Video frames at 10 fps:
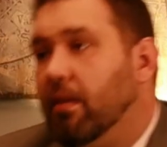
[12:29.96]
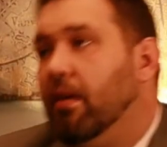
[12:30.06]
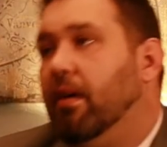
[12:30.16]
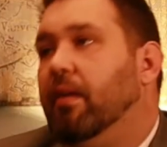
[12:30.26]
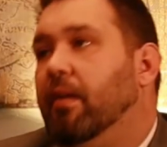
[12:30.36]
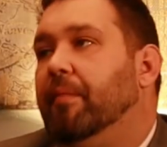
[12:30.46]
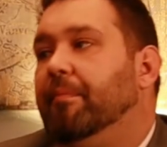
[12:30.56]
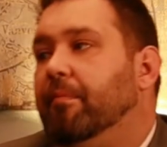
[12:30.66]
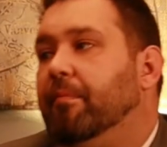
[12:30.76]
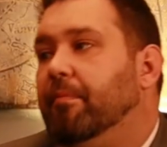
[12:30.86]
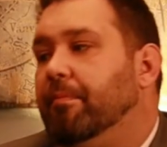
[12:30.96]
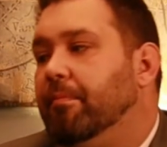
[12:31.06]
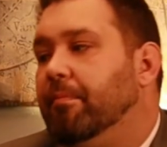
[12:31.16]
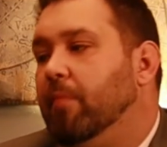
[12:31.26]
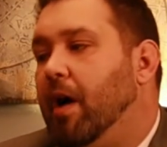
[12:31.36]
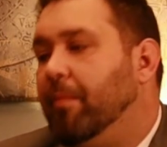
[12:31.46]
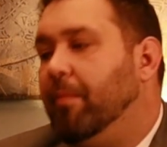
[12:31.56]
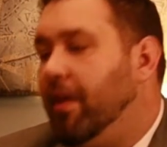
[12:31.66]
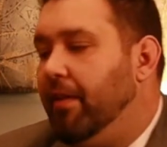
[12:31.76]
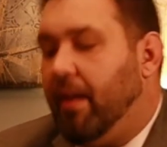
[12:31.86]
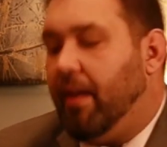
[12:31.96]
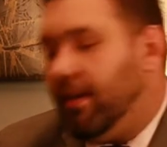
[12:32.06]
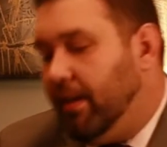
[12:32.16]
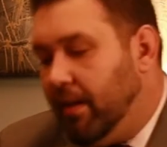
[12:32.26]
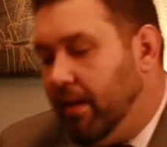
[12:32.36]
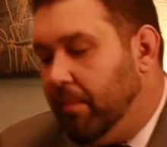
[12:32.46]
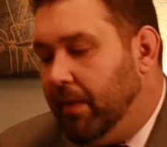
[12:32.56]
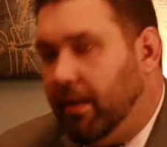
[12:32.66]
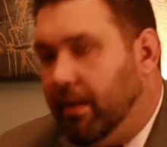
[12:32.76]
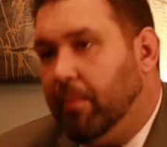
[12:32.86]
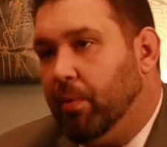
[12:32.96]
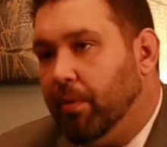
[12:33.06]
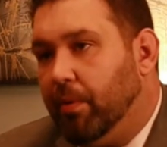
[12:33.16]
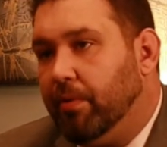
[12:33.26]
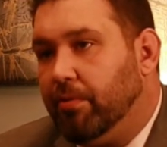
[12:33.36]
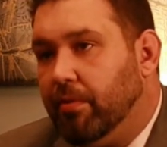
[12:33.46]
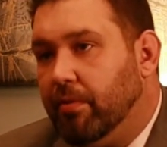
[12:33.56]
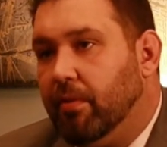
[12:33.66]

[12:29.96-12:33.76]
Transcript: um, I'm not knocking any big name brokers.